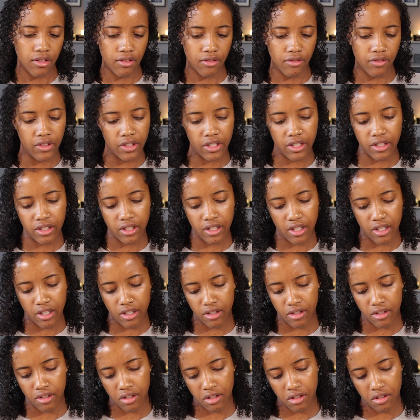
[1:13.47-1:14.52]
what is
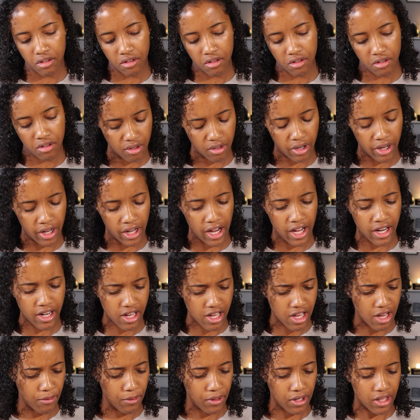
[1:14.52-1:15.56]
this? Okay, I
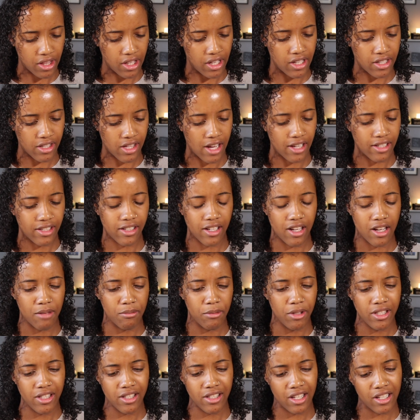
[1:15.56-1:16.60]
didn't get one of these last time.
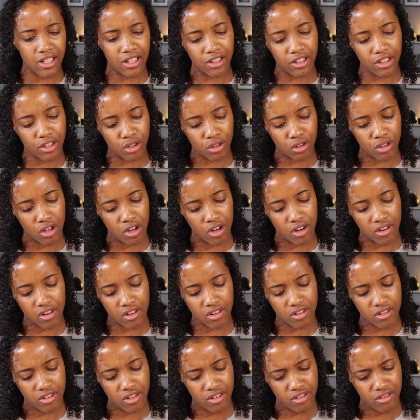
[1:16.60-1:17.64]
This is like a little
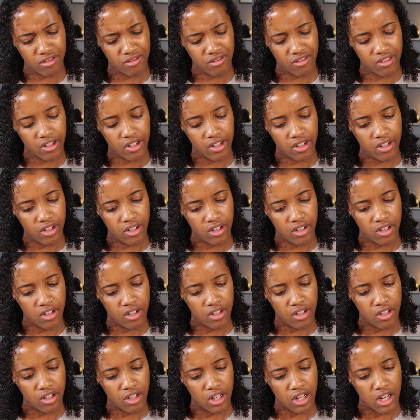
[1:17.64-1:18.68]
card.
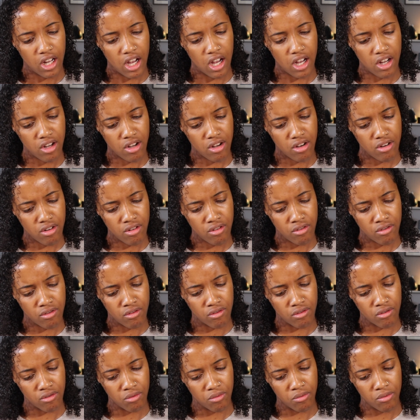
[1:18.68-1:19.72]

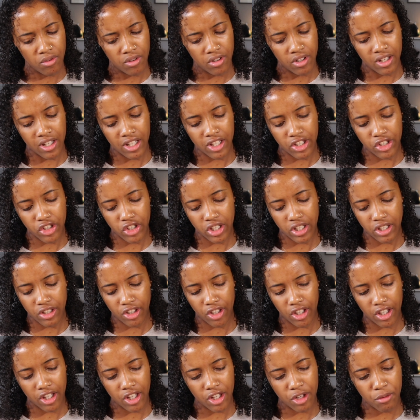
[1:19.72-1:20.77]
Oh, it's
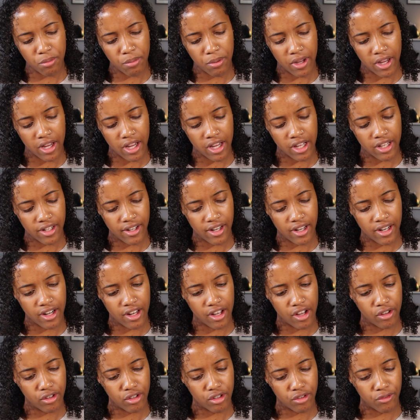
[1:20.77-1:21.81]
just you pay
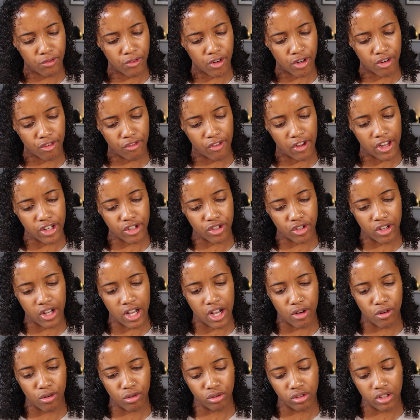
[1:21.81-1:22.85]
$10 for a facial
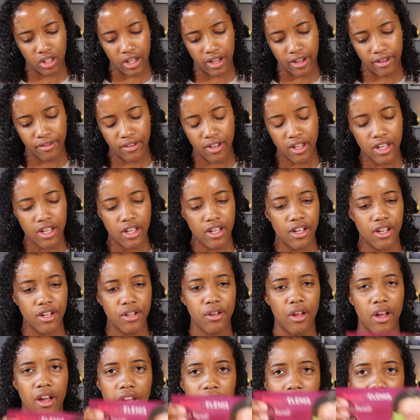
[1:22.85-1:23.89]
at Ulta.
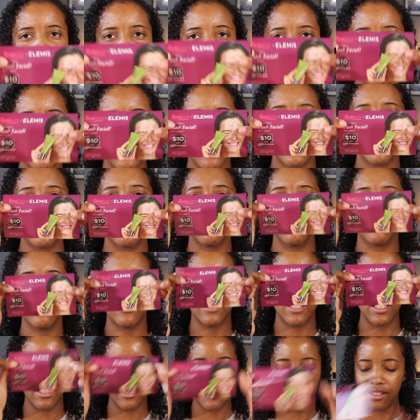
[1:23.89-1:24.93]
Okay,
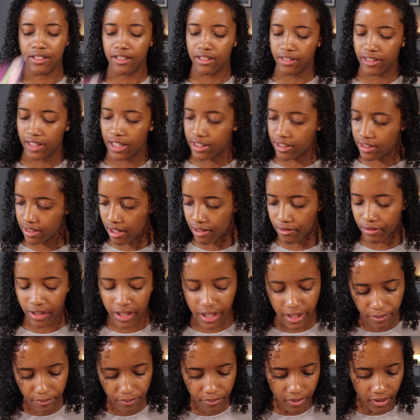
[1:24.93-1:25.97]
that's
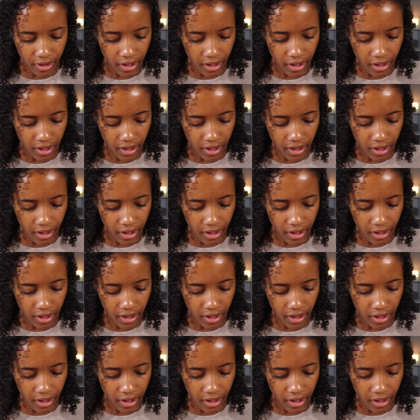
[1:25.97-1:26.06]
lovely.